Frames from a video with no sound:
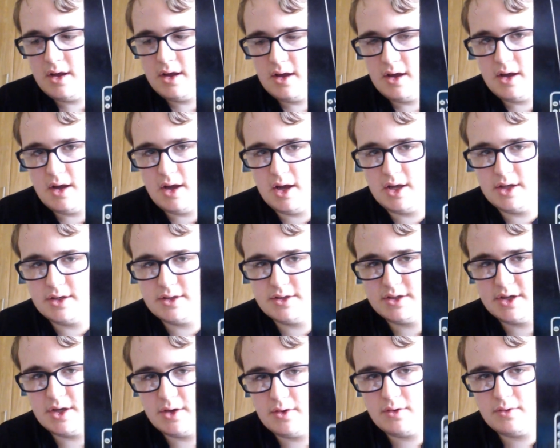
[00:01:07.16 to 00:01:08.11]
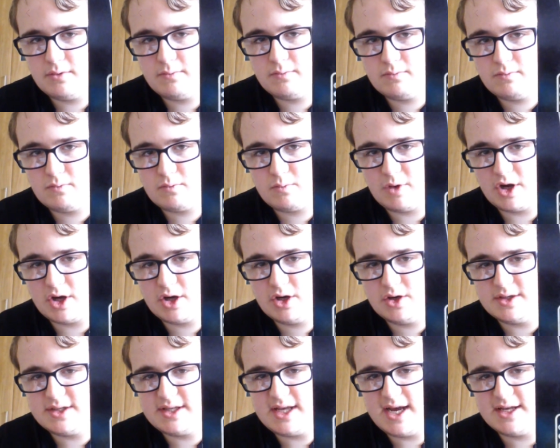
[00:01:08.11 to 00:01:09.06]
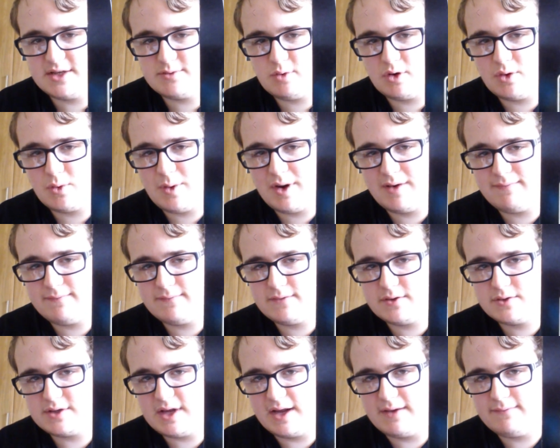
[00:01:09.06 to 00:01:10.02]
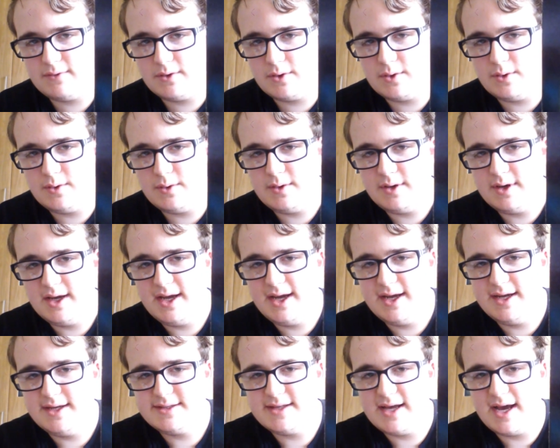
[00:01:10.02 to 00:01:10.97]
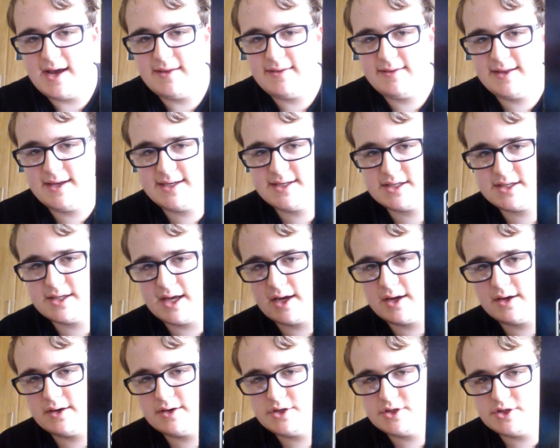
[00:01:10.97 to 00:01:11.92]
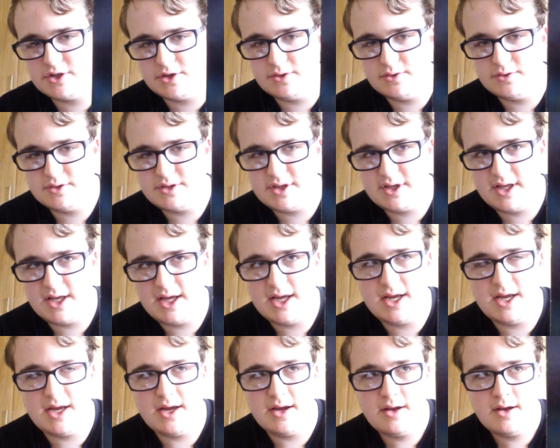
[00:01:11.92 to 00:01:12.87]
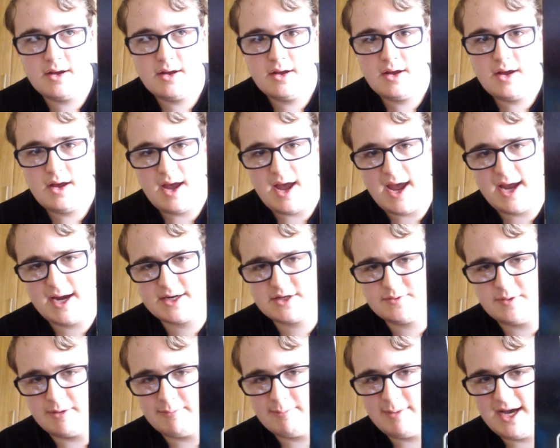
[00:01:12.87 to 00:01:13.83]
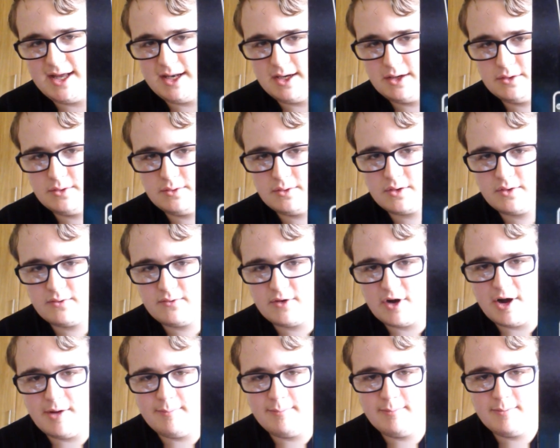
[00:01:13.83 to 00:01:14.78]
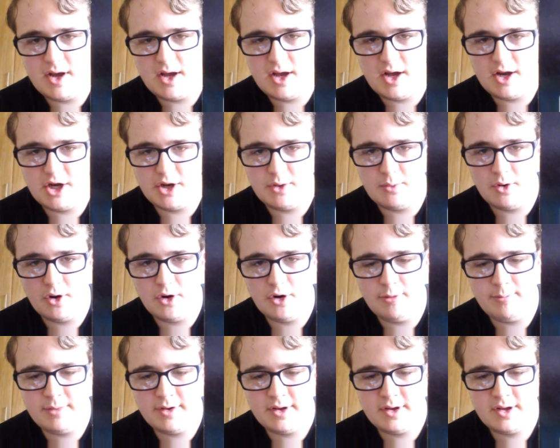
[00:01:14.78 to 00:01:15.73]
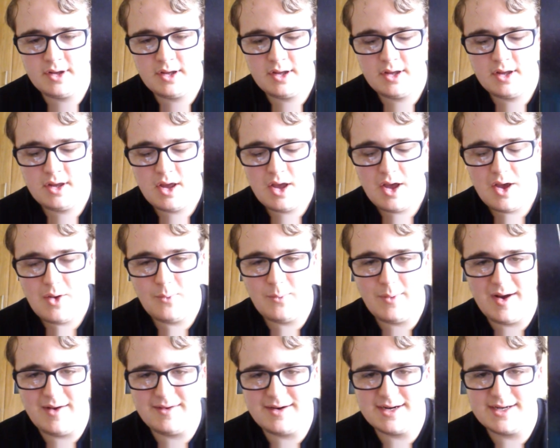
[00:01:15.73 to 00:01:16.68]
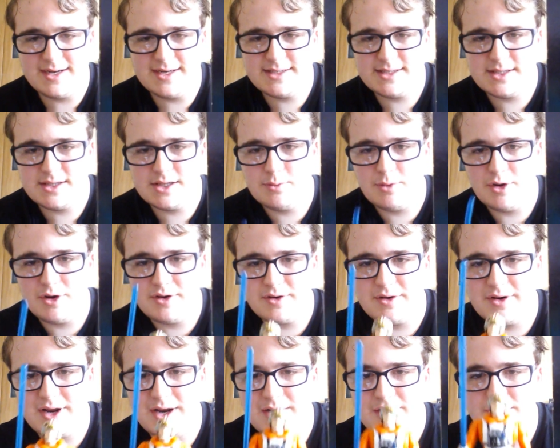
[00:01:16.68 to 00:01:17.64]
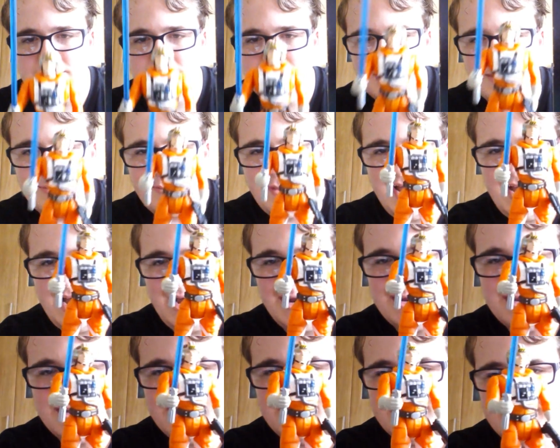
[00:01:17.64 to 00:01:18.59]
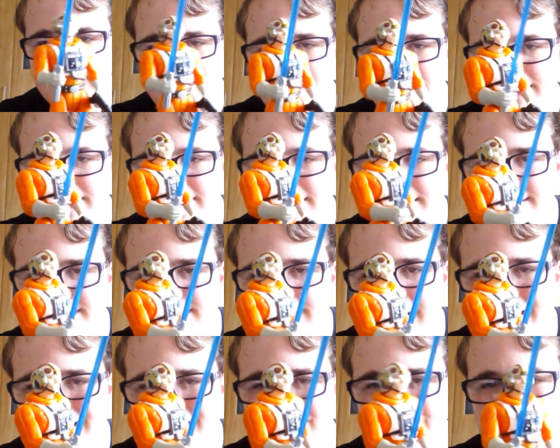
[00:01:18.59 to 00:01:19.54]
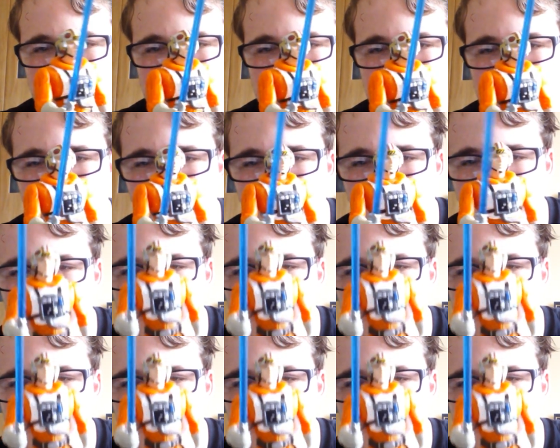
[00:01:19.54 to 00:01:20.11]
And what you can notice there is one quite slight flaw, is that this shows the X-Wing pilot Luke from A New Hope, whereas the one included in the pack is actually the Hoth